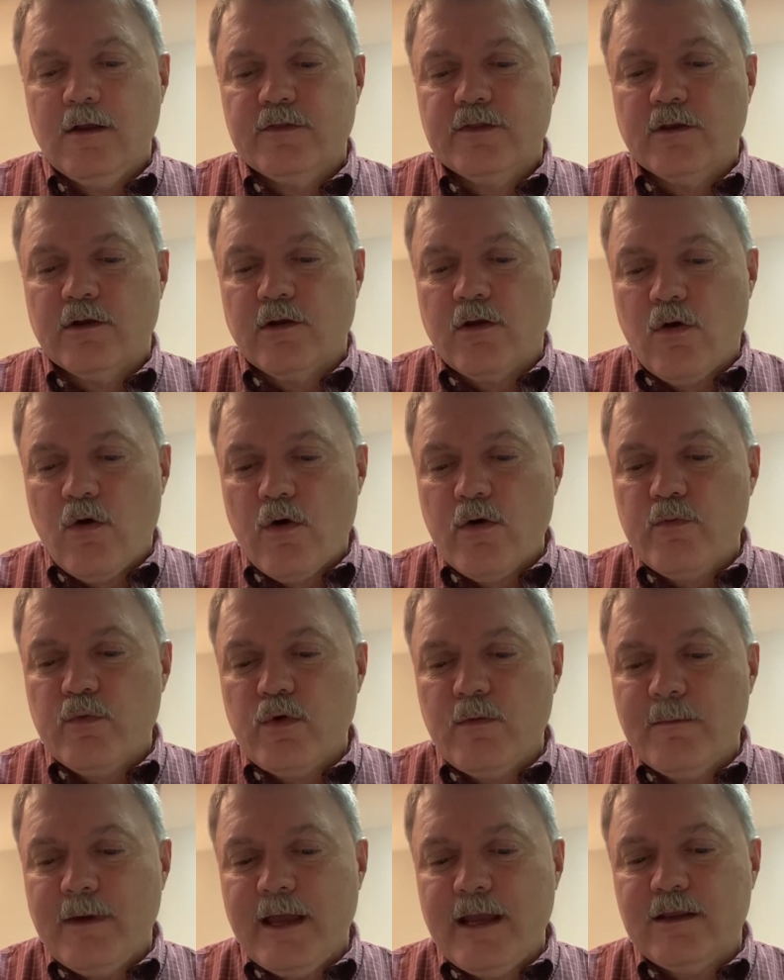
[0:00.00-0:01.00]
The Lord
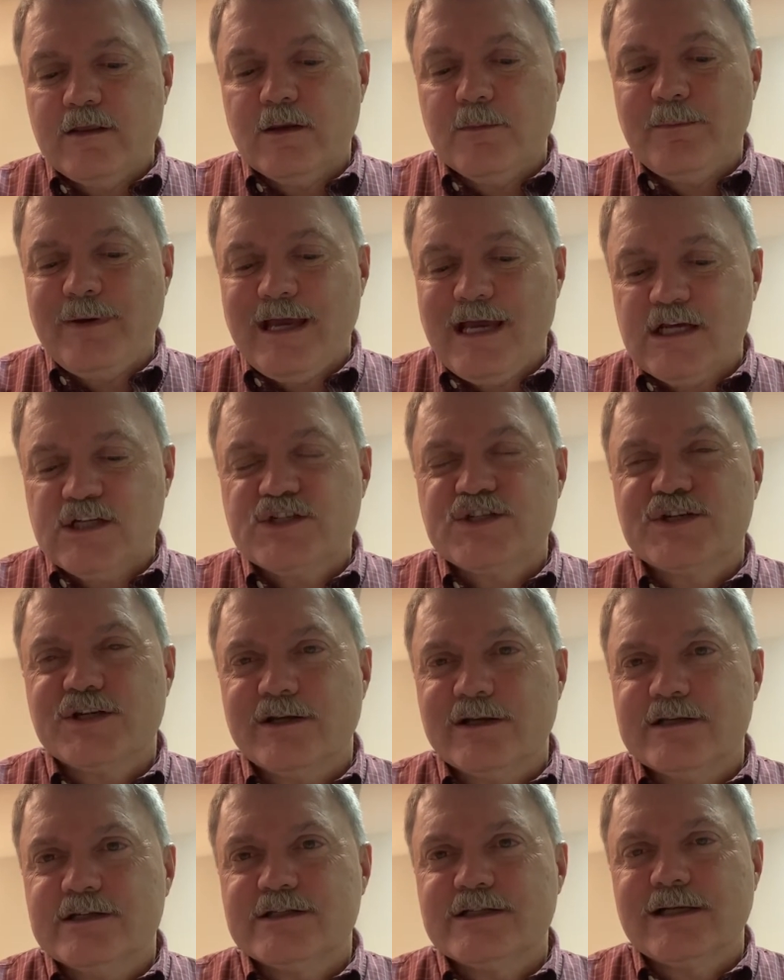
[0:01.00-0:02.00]
will make the
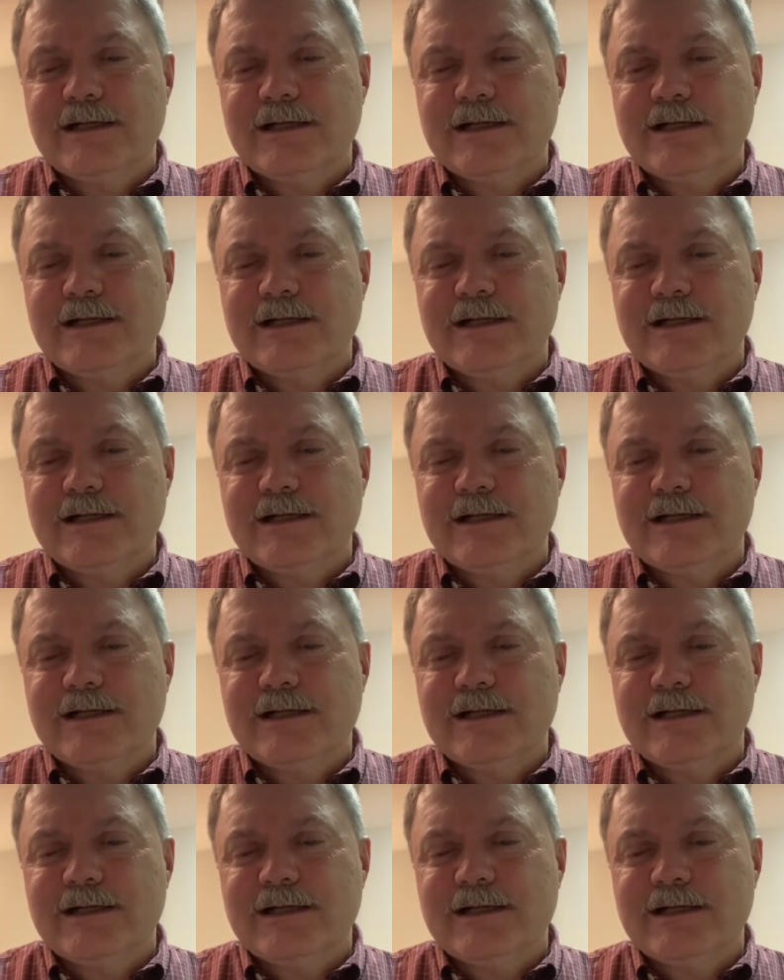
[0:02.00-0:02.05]
pestilence